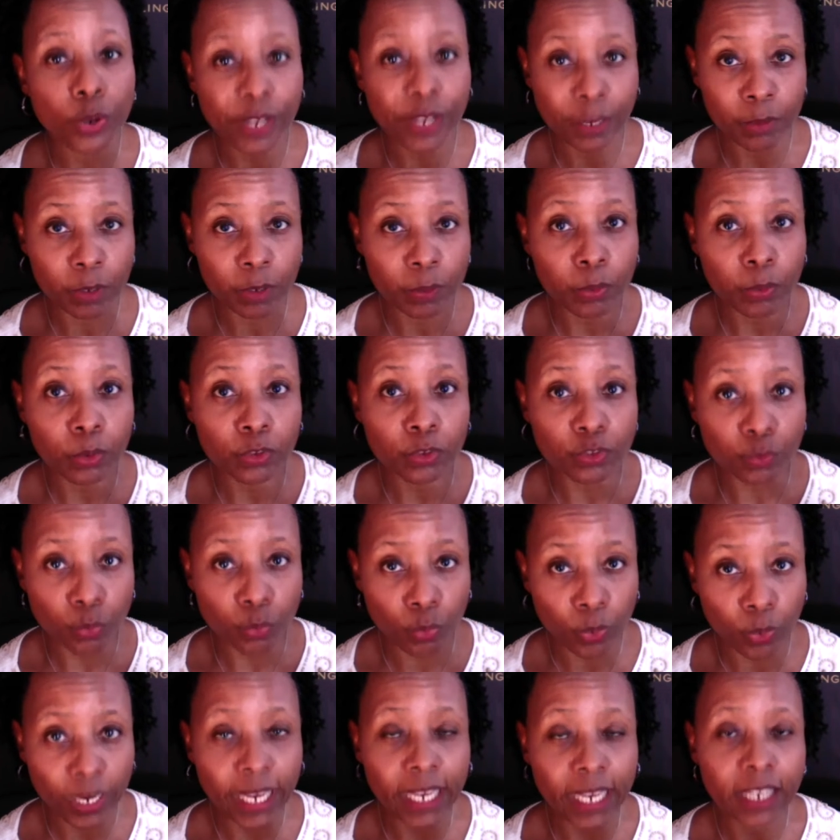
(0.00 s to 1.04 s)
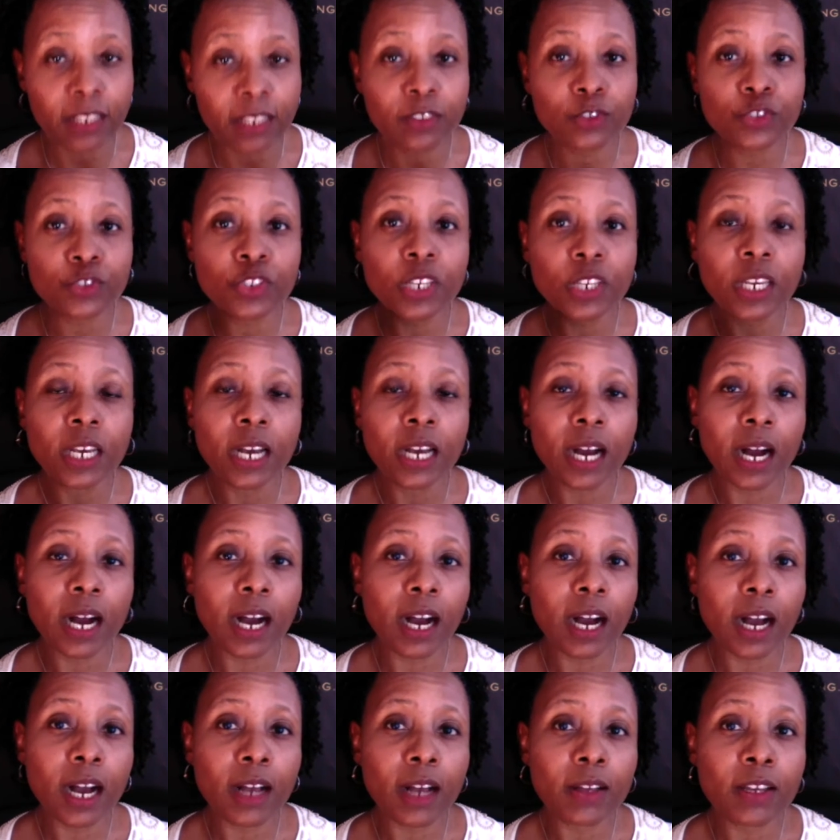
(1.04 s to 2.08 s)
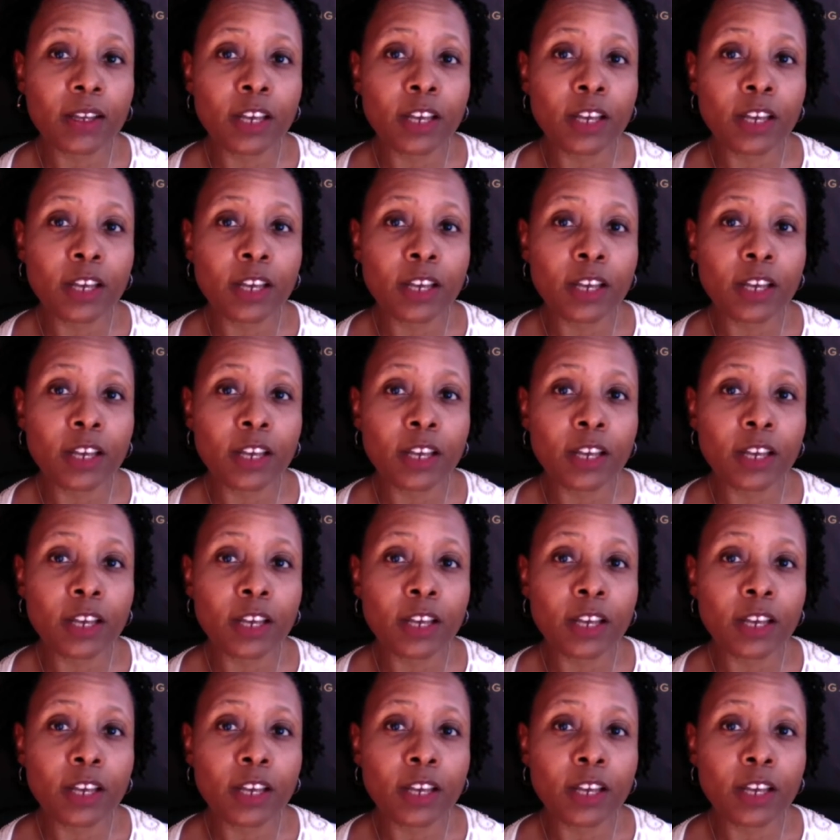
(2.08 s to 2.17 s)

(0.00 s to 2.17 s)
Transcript: at people's brains, uh,